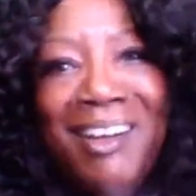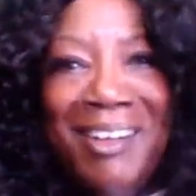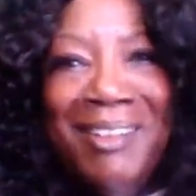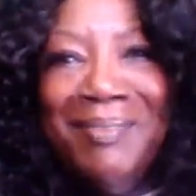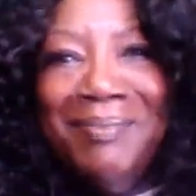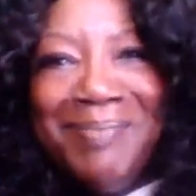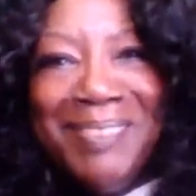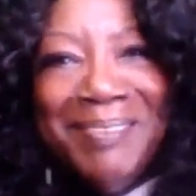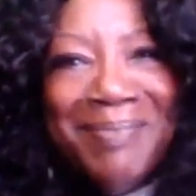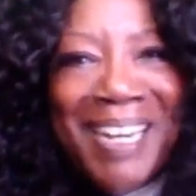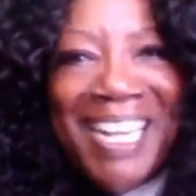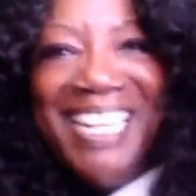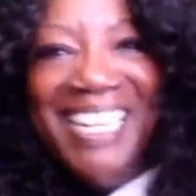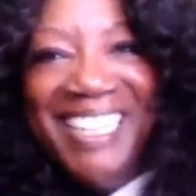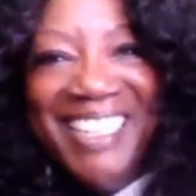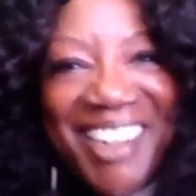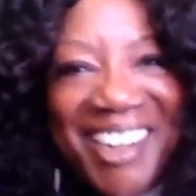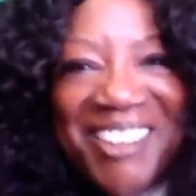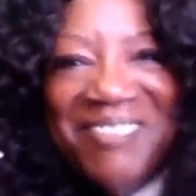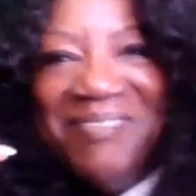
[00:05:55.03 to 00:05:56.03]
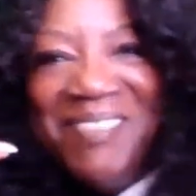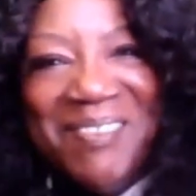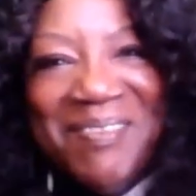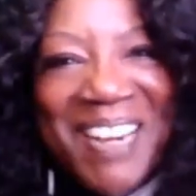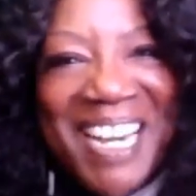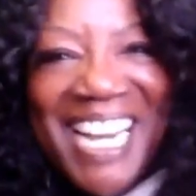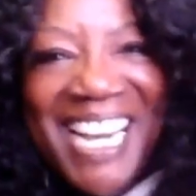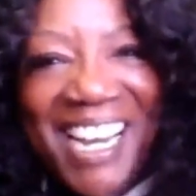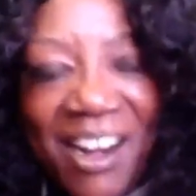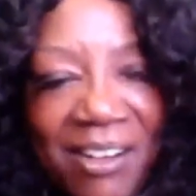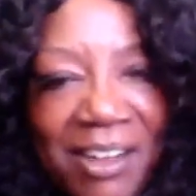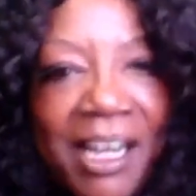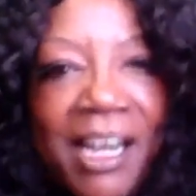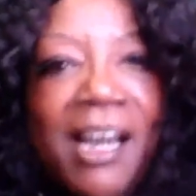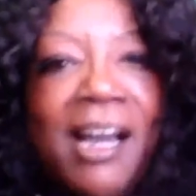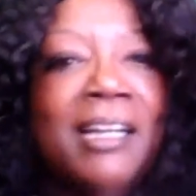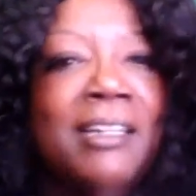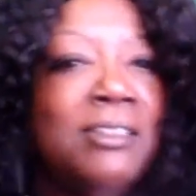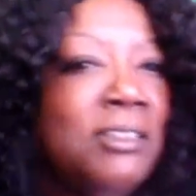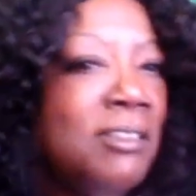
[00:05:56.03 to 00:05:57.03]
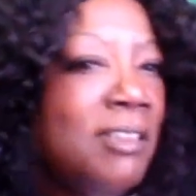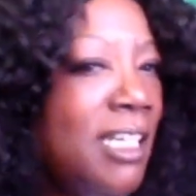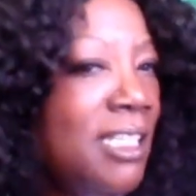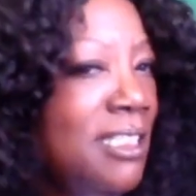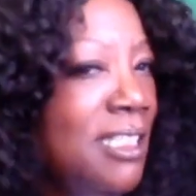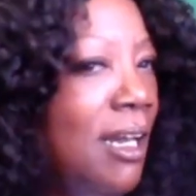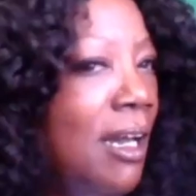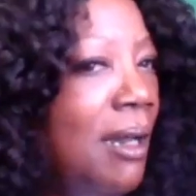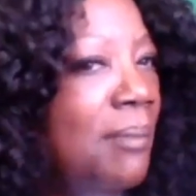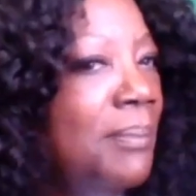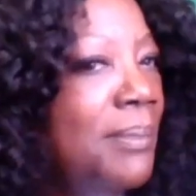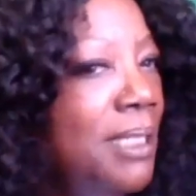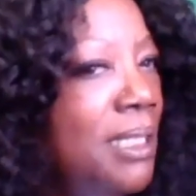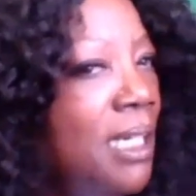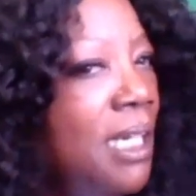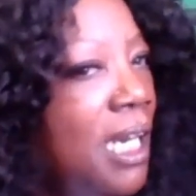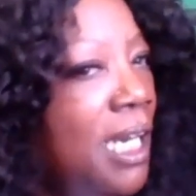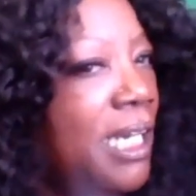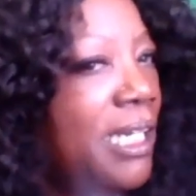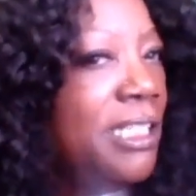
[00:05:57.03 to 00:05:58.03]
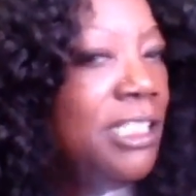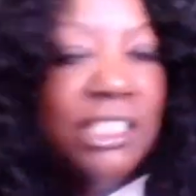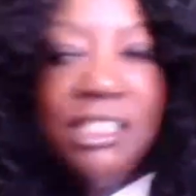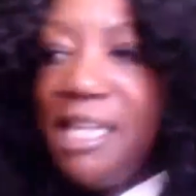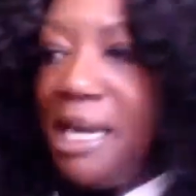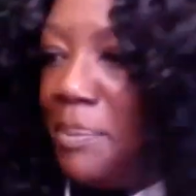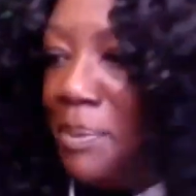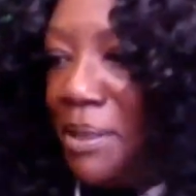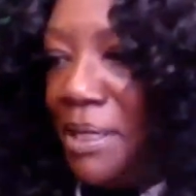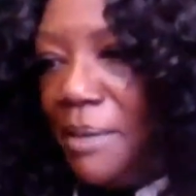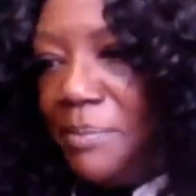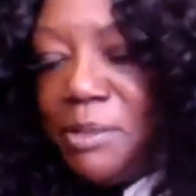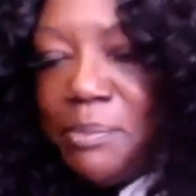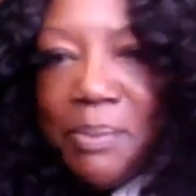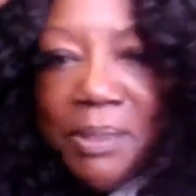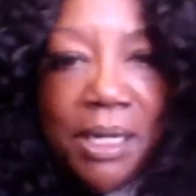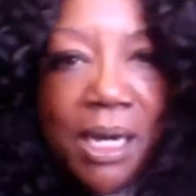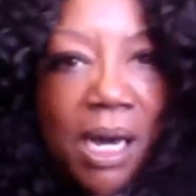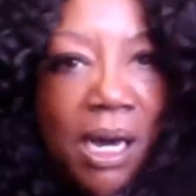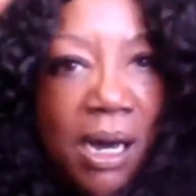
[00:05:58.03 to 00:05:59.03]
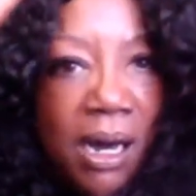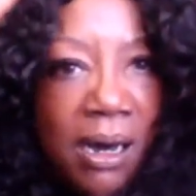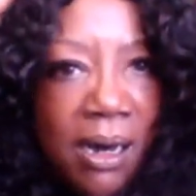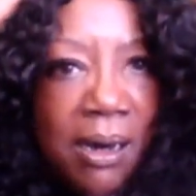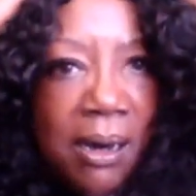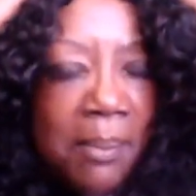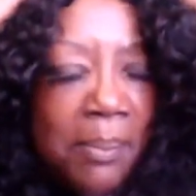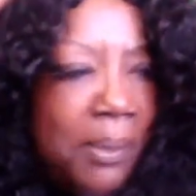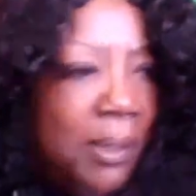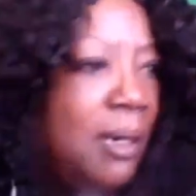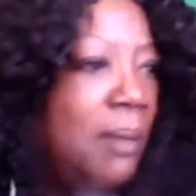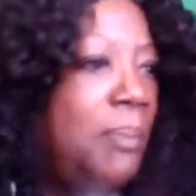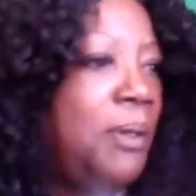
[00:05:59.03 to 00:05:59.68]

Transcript: a hump. Okay, I ain't gonna do that job, but it's shaping up to be a hump